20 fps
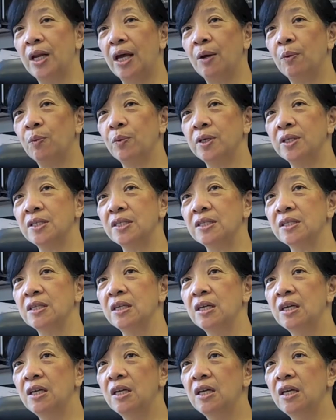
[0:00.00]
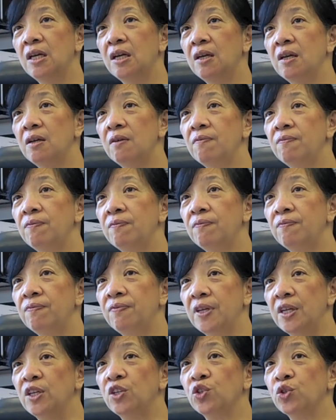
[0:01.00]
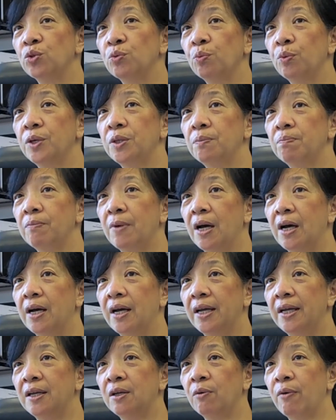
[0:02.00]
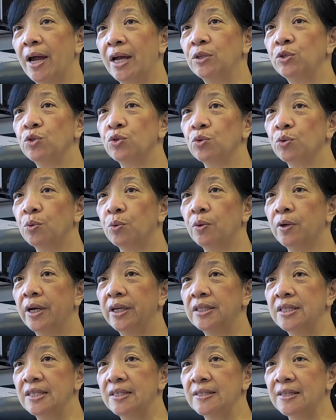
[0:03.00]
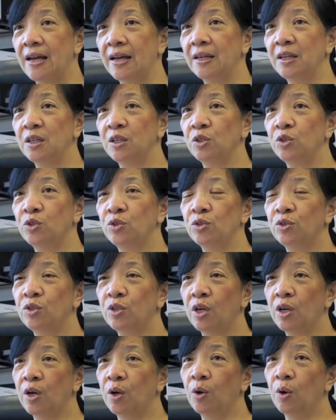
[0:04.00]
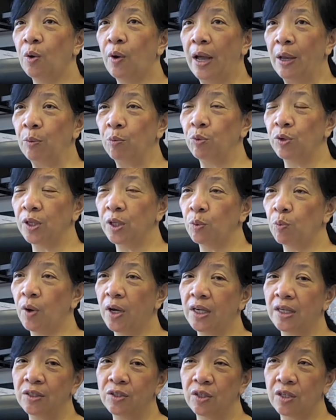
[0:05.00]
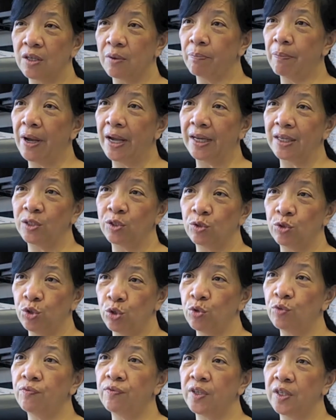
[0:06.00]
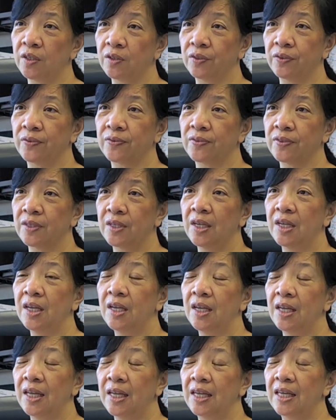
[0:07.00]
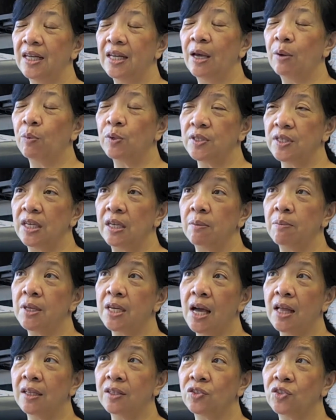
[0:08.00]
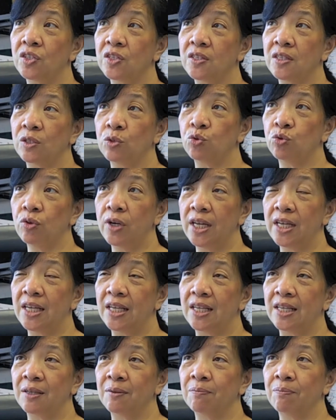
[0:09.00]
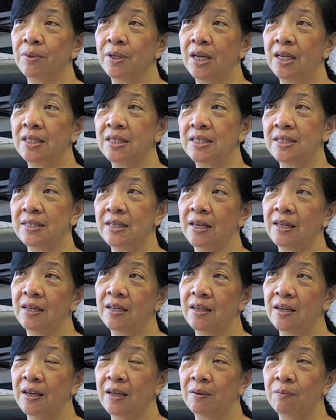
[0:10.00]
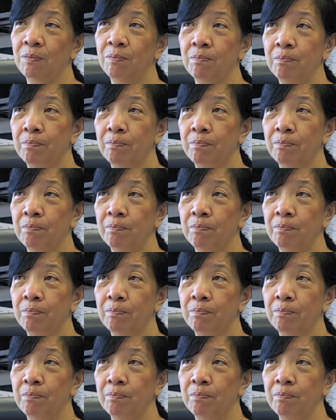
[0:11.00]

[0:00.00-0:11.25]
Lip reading: I was finished with my graduate school, I decided I really wanted to combine two fields. And I was an immunologist in training, but I decided I